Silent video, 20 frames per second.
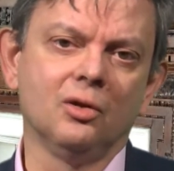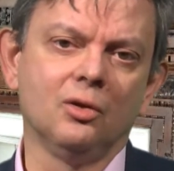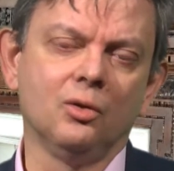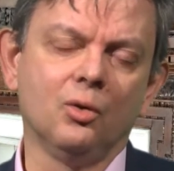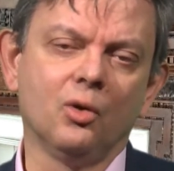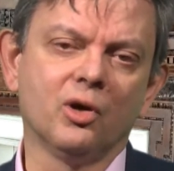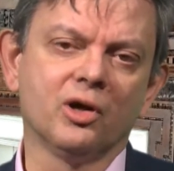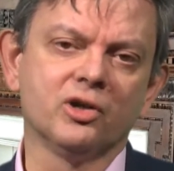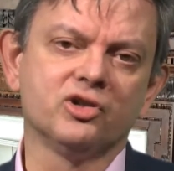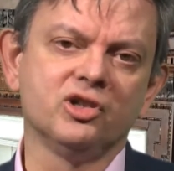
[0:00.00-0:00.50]

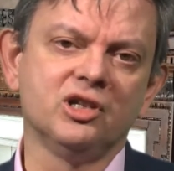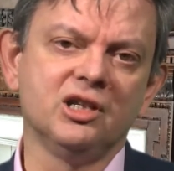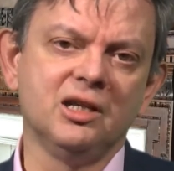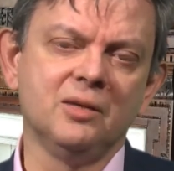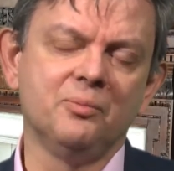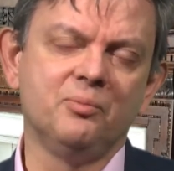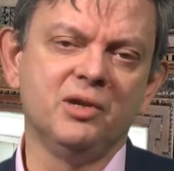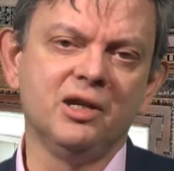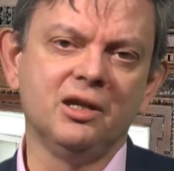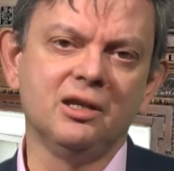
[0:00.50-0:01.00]
lower
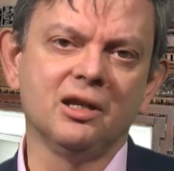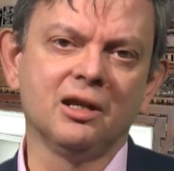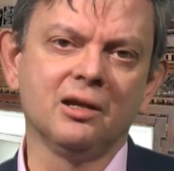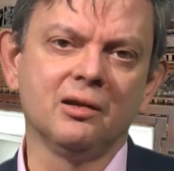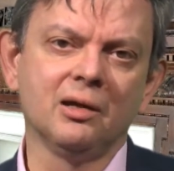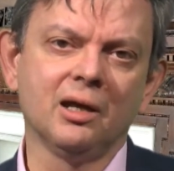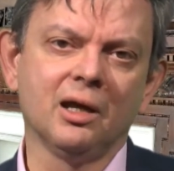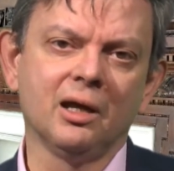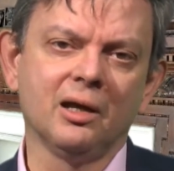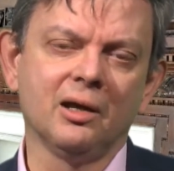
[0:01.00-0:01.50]
GDP
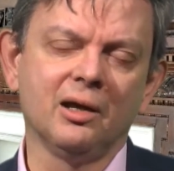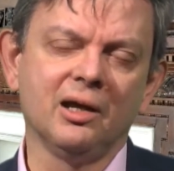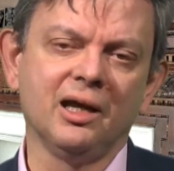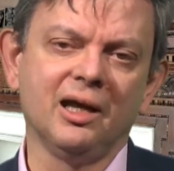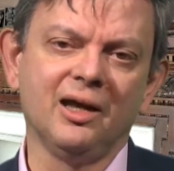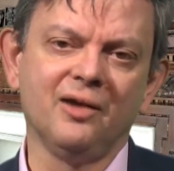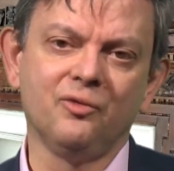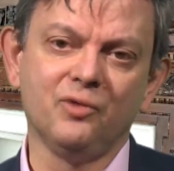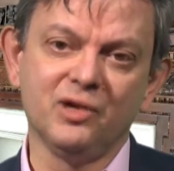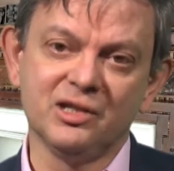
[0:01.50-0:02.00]
than
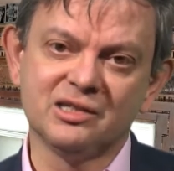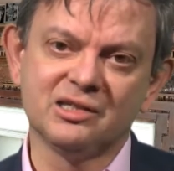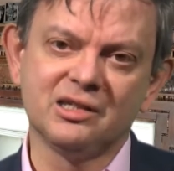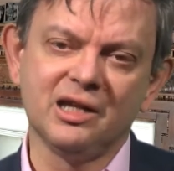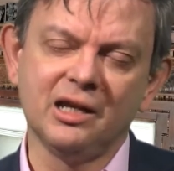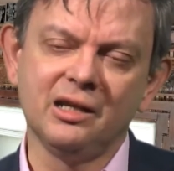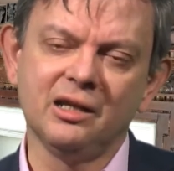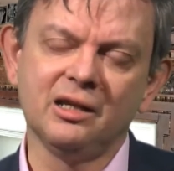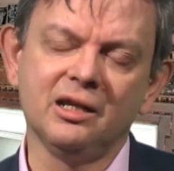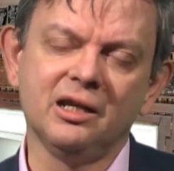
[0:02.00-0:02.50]
if we'd
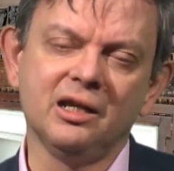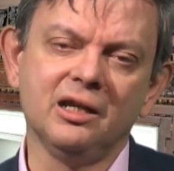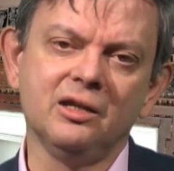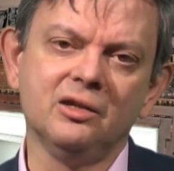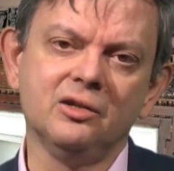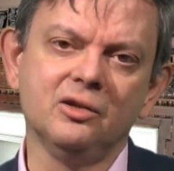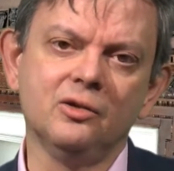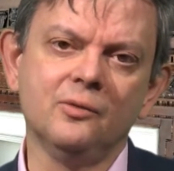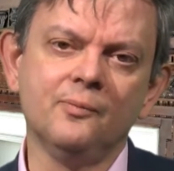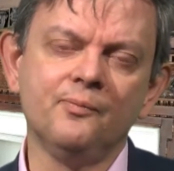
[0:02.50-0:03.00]
stayed in the
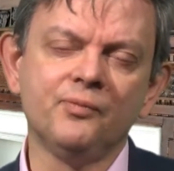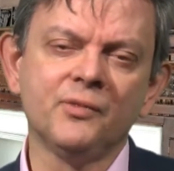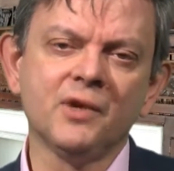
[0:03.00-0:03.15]
EU.